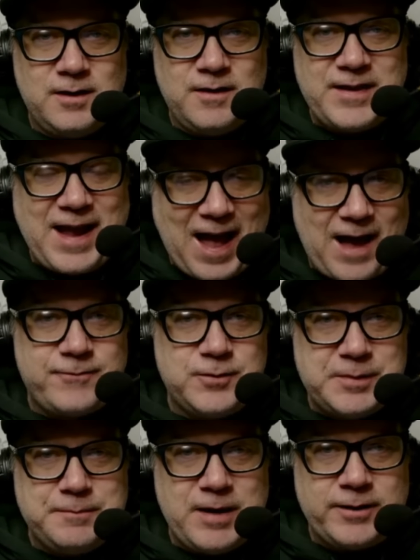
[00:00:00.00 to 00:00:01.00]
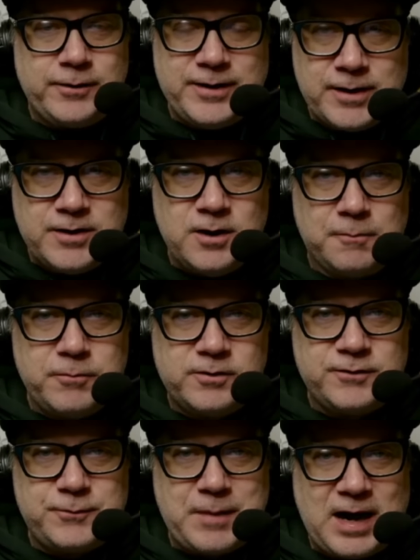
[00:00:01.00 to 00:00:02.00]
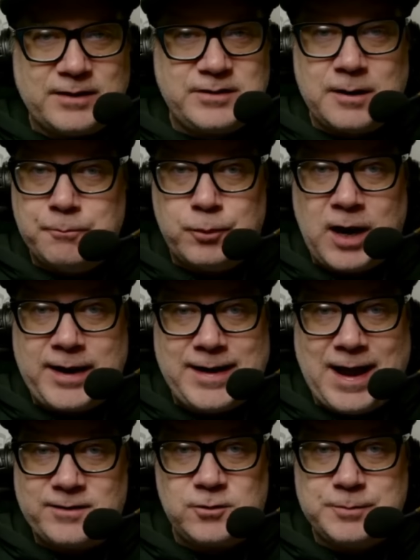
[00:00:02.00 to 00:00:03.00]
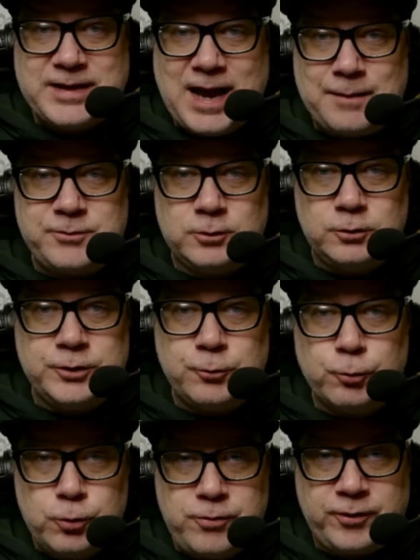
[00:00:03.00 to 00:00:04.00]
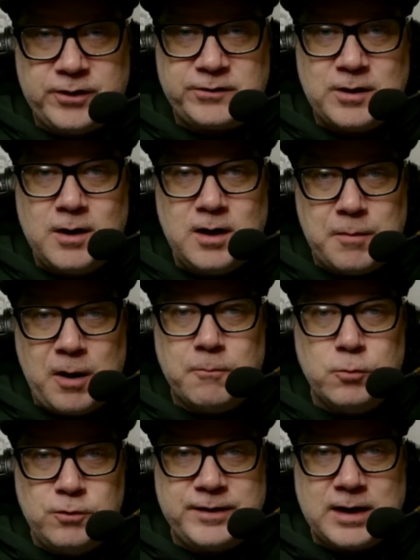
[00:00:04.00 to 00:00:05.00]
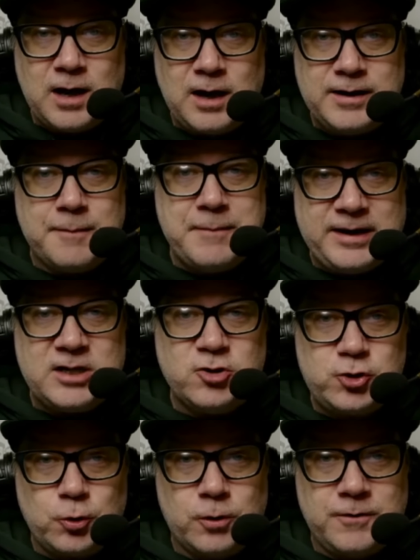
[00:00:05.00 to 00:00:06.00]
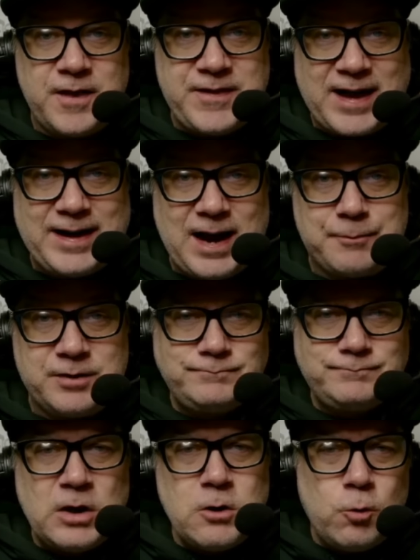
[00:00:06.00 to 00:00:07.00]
They have to be better in a number of spots, and Brian has to be absolutely ruthless about moving on and making sure that that happens.